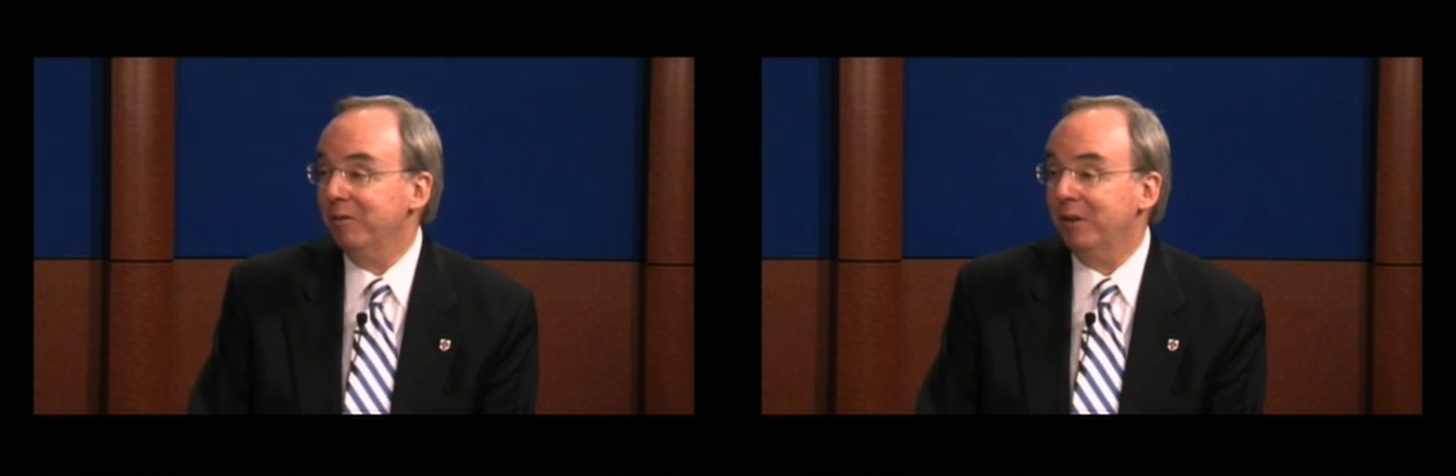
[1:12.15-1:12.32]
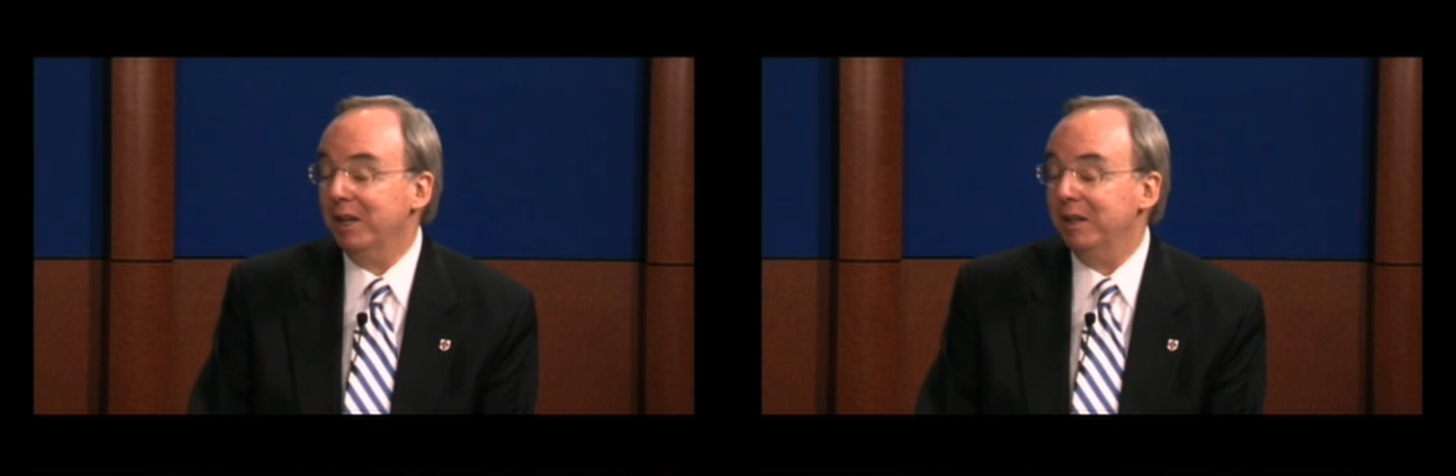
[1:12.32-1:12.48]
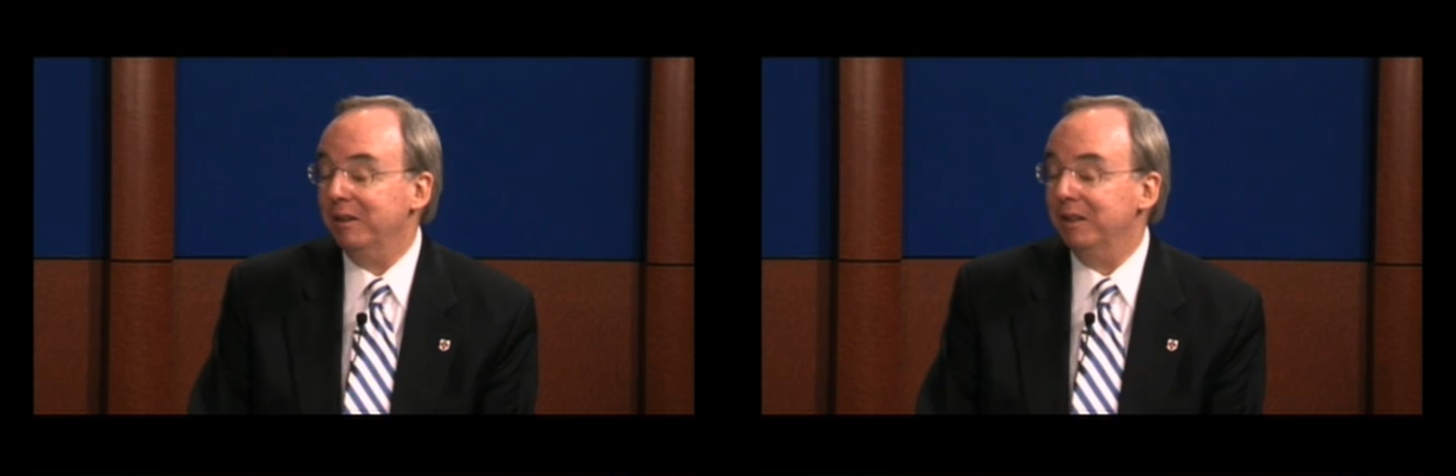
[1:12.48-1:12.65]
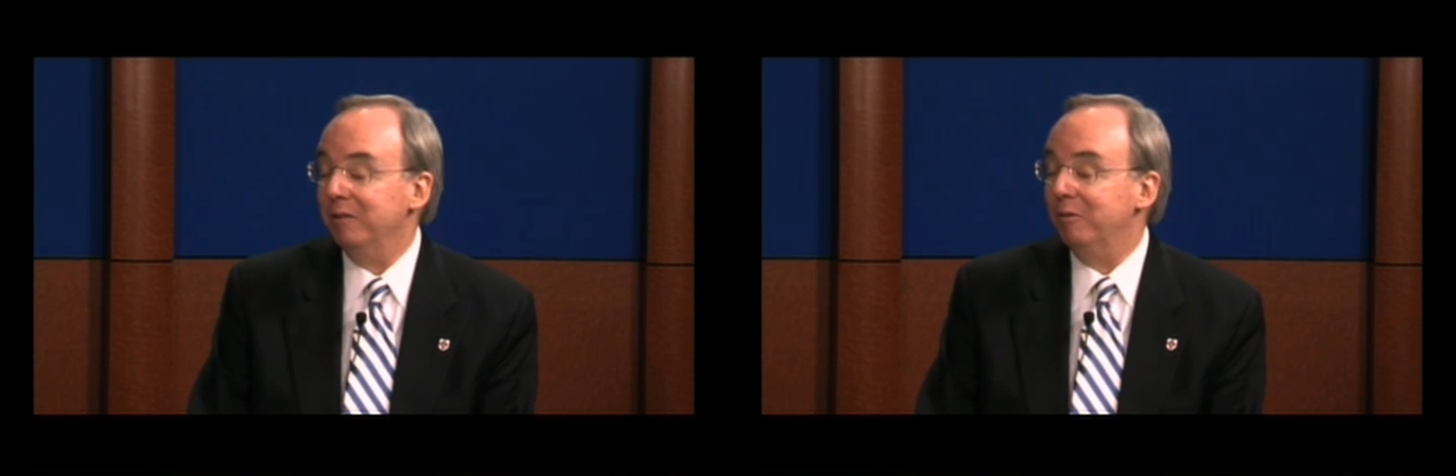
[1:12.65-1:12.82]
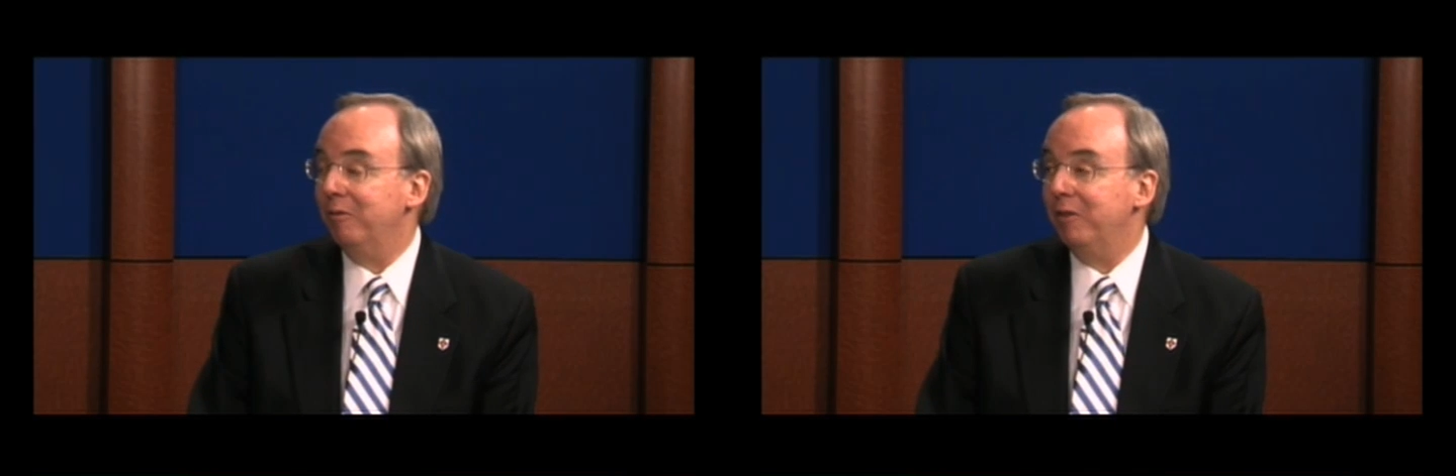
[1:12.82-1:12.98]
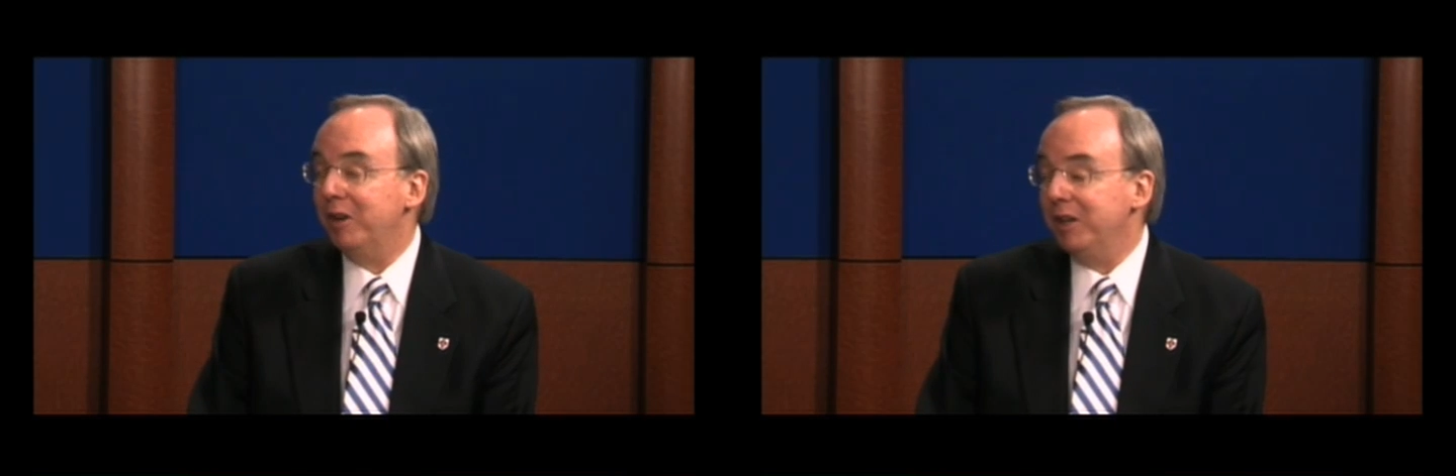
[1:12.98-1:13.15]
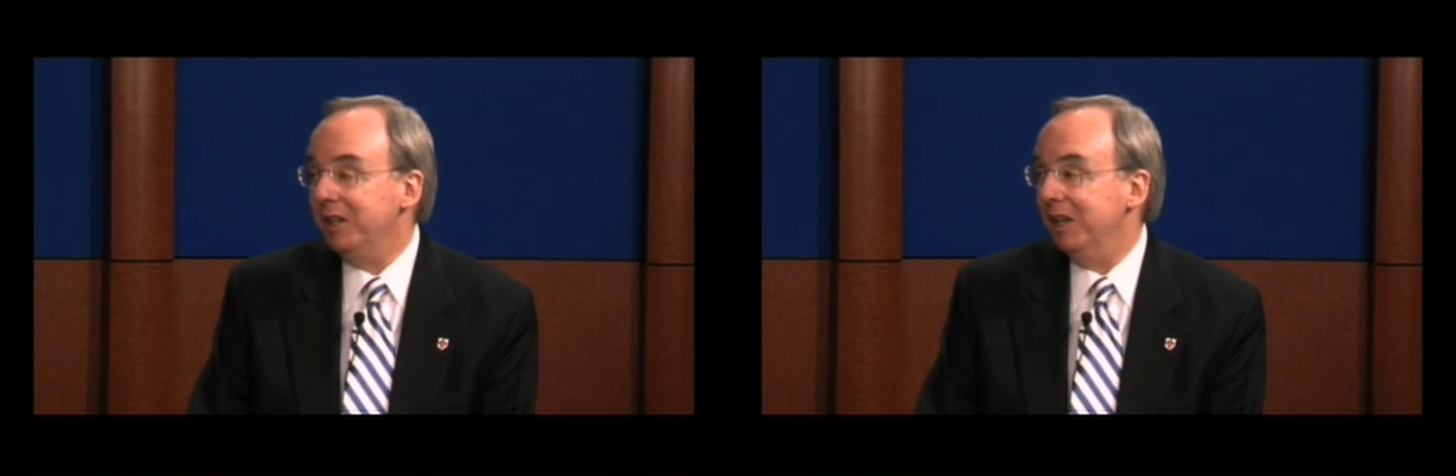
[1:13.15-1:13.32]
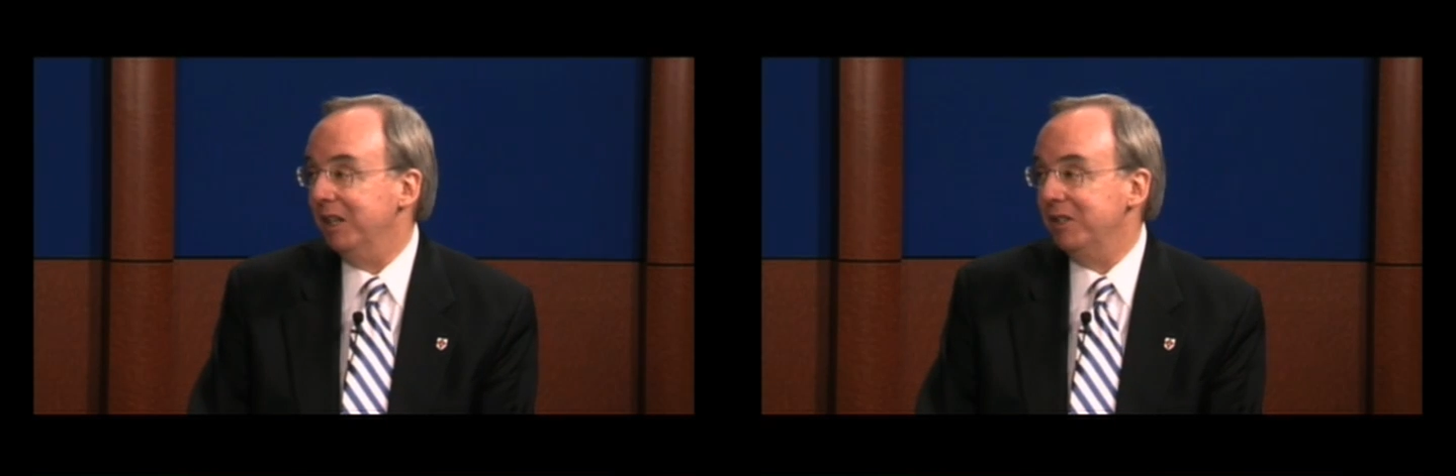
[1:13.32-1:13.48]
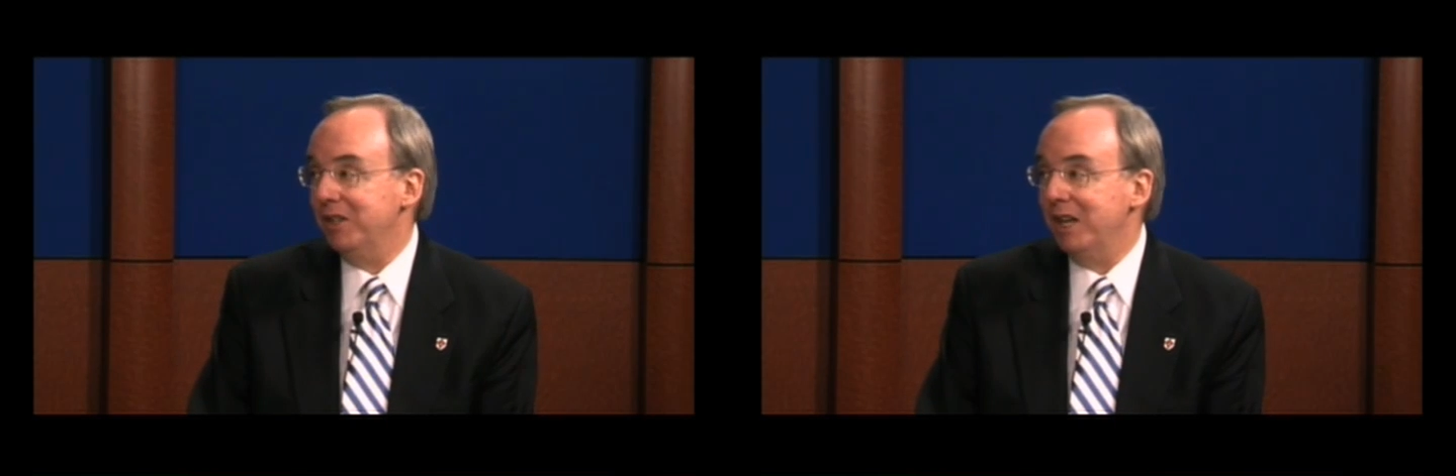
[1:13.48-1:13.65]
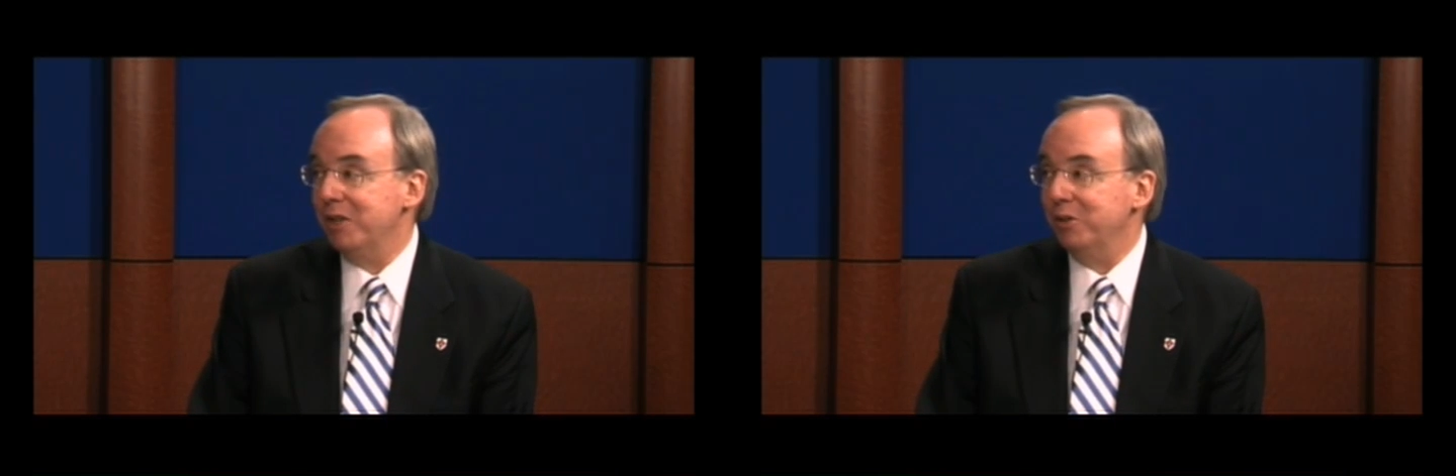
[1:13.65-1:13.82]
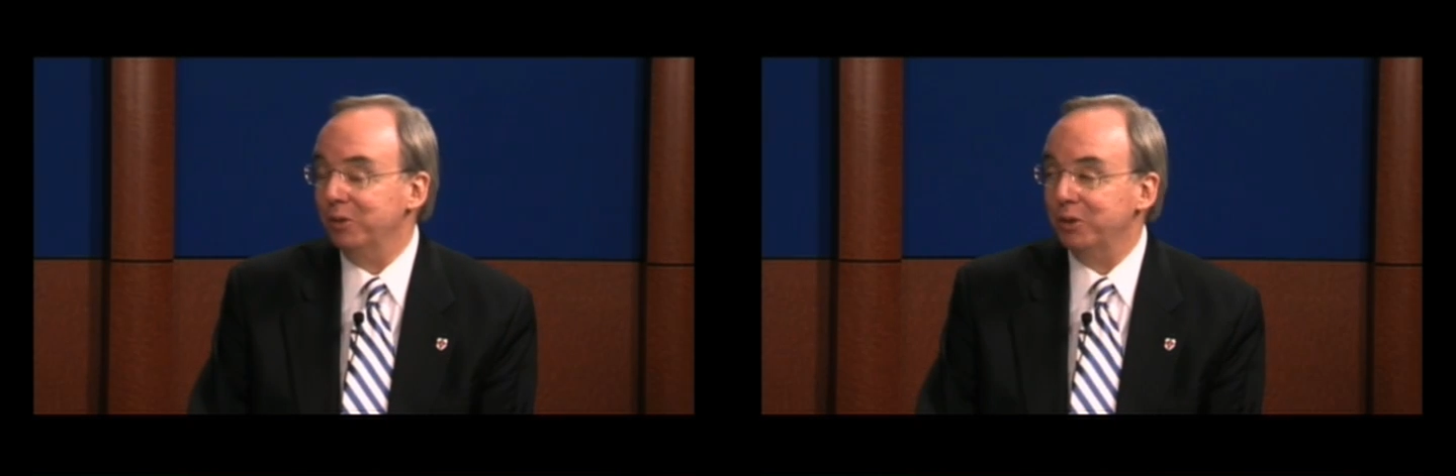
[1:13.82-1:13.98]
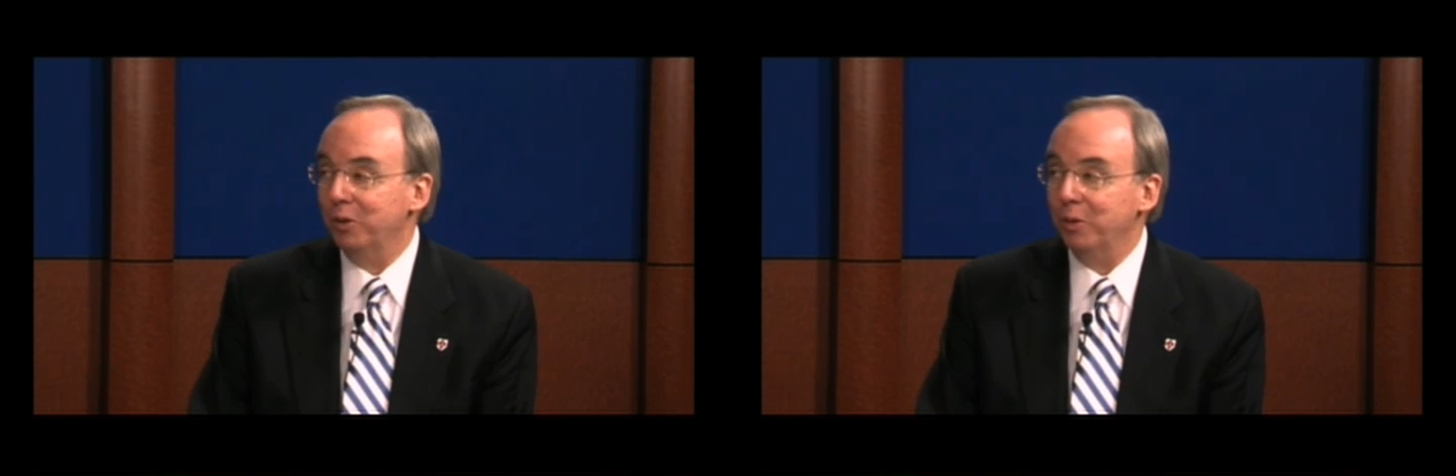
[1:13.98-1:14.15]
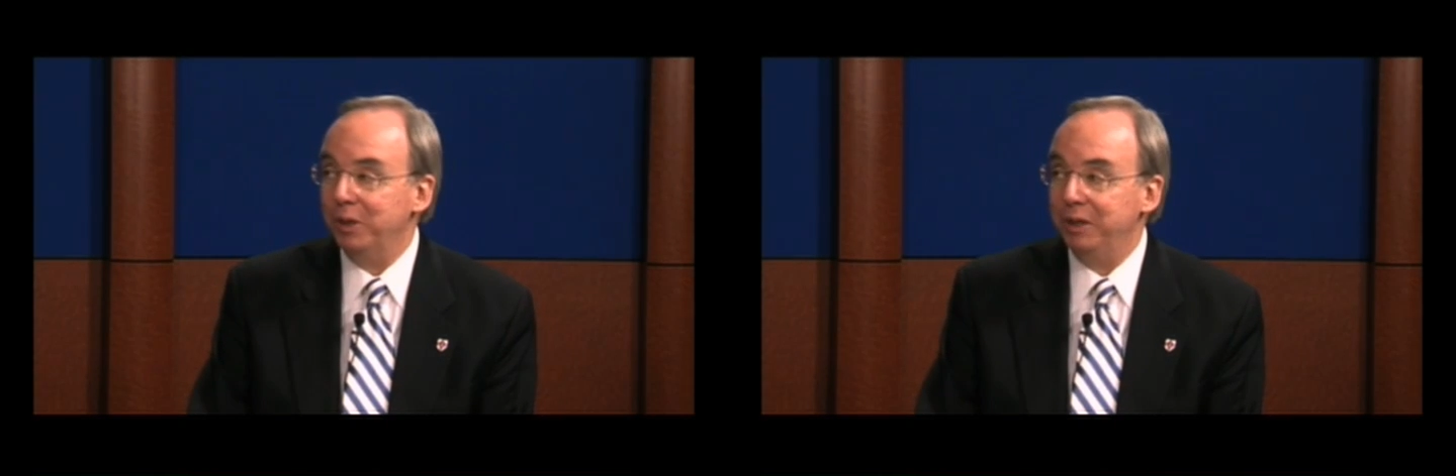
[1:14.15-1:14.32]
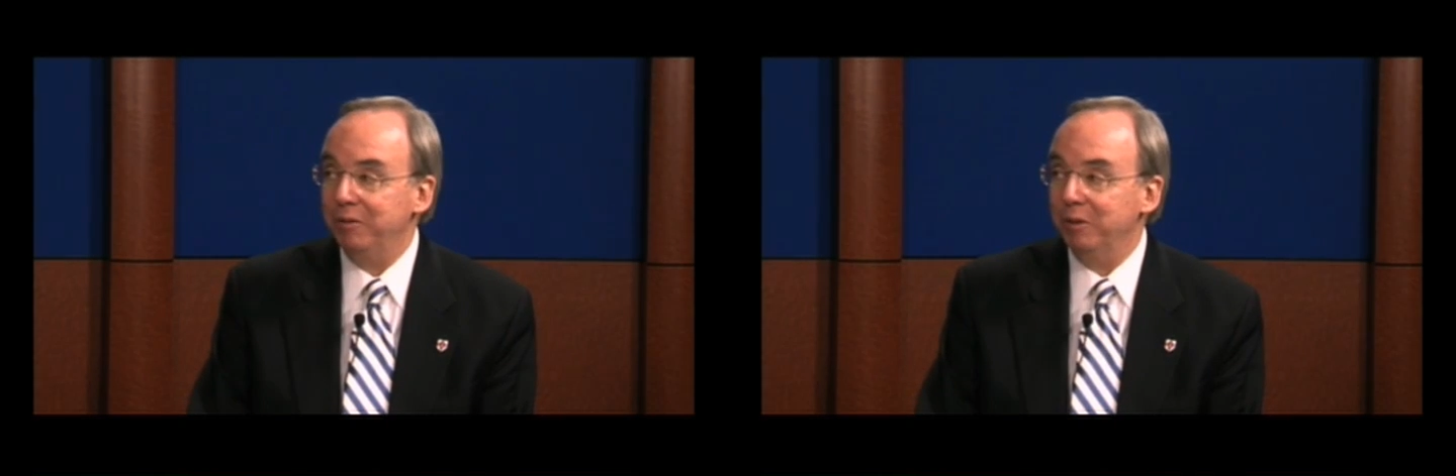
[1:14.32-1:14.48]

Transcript: Got a, a, very nice national story